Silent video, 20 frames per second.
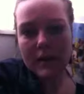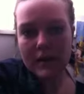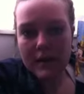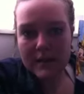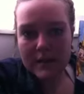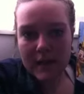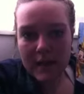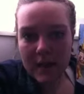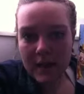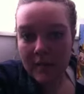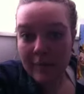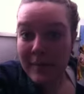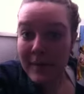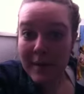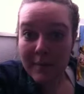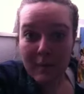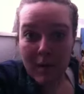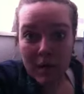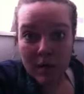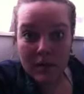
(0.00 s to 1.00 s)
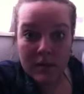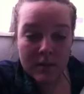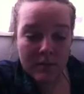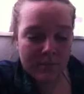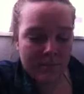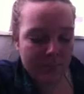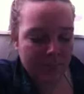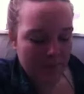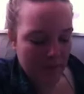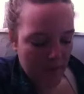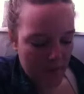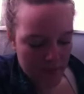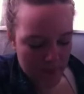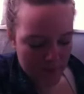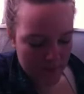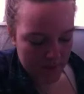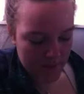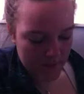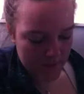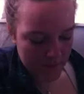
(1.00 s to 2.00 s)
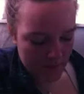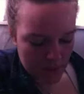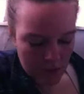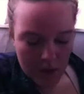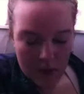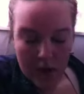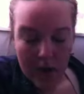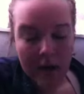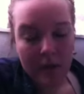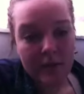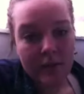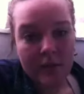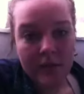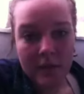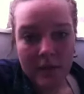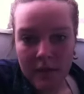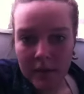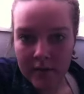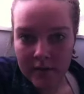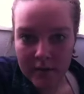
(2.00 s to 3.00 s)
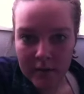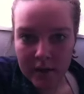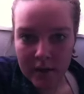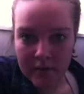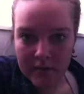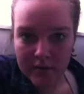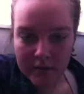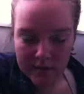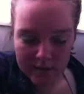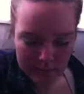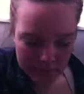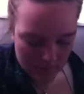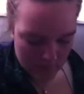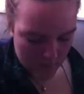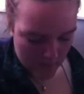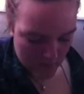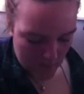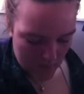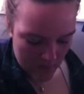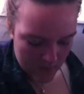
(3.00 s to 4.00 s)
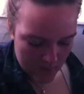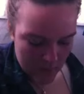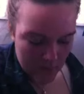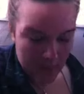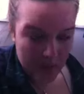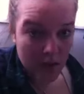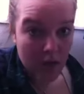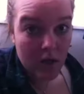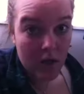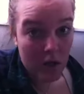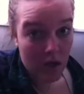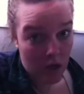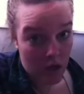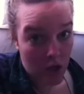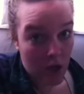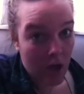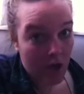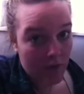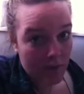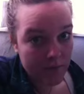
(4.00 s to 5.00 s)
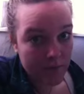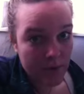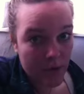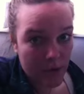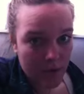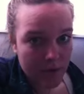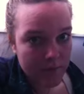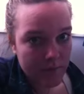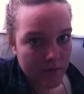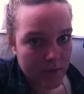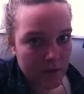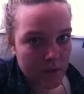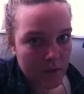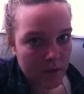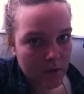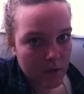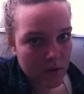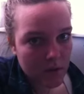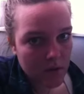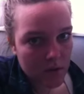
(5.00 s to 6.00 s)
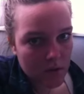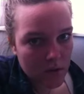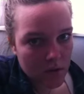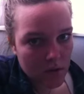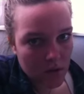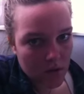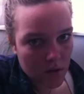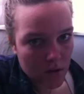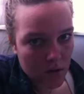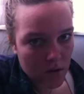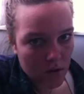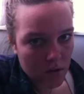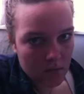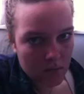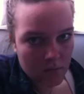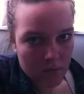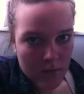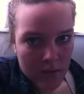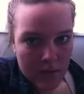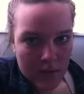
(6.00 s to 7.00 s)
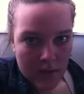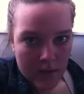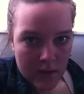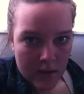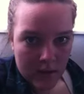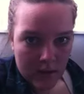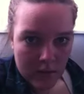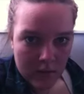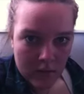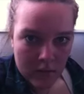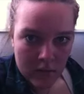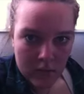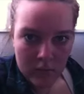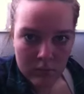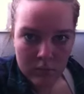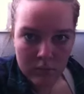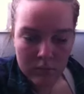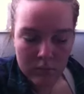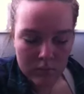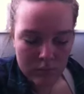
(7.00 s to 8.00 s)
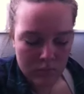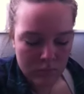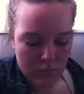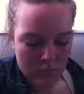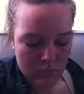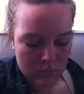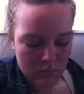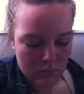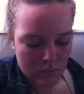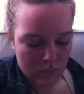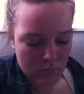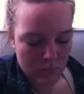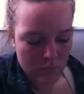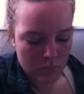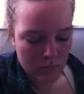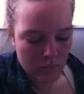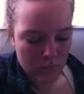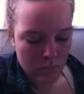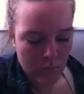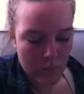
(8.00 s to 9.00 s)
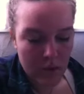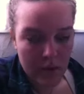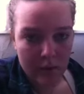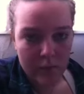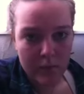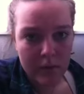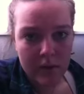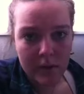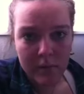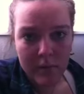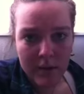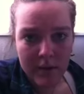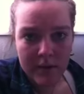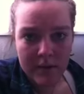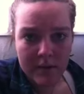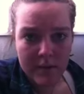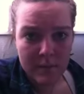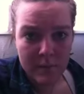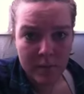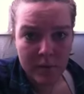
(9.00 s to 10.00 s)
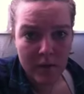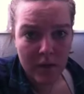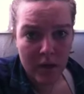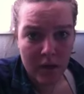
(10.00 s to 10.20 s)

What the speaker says: because I love big mugs. I mean, I drink a lot of coffee. I drink a lot of coffee, and like, why would I buy a small